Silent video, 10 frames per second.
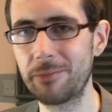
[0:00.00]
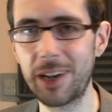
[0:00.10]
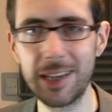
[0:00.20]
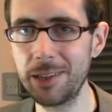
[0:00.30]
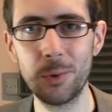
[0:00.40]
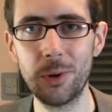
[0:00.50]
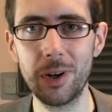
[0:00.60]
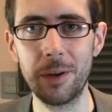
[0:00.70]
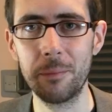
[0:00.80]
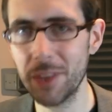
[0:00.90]
clean
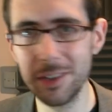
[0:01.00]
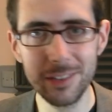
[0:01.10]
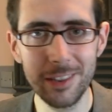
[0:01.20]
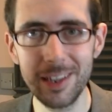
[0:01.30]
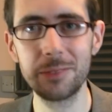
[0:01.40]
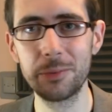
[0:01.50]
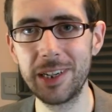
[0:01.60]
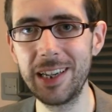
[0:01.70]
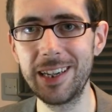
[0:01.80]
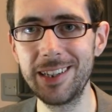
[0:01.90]
water. Those are things we
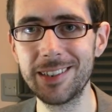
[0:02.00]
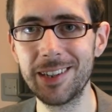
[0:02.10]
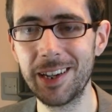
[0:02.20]
need.